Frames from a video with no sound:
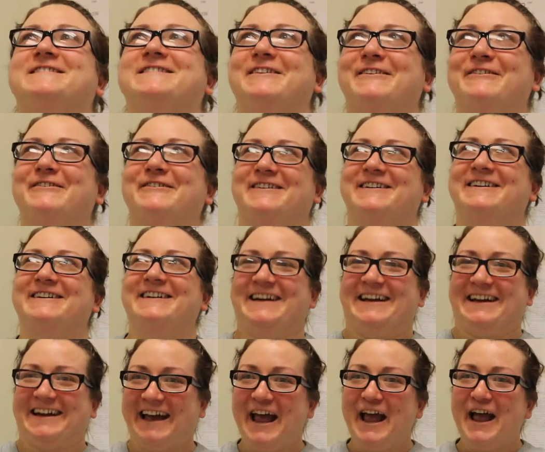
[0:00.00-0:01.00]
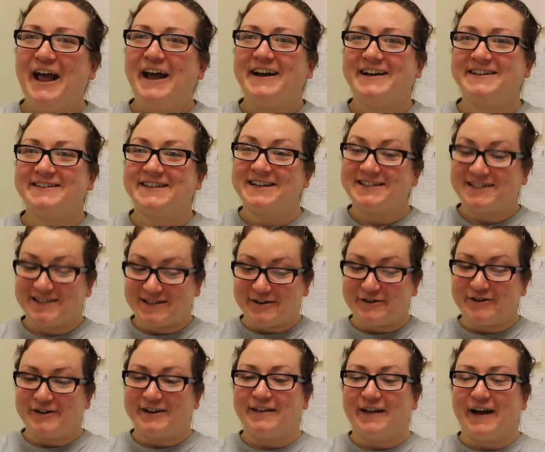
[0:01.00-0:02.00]
so good because that's
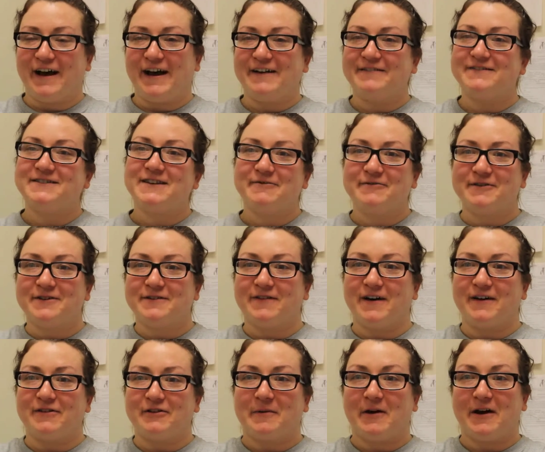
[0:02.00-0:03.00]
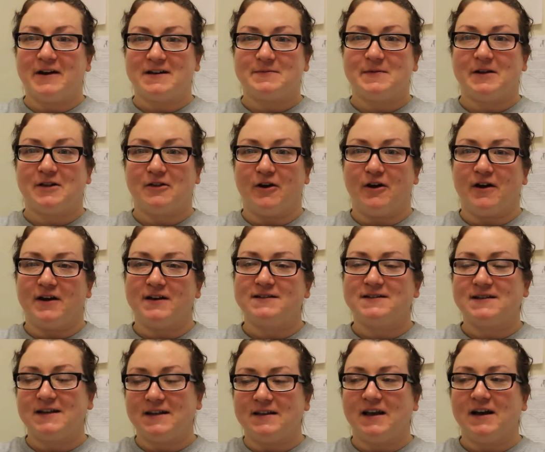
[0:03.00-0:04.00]
30 lives that would have otherwise been
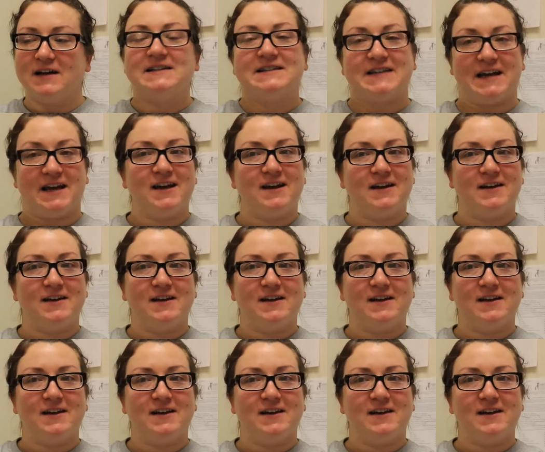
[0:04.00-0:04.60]
lost in a day.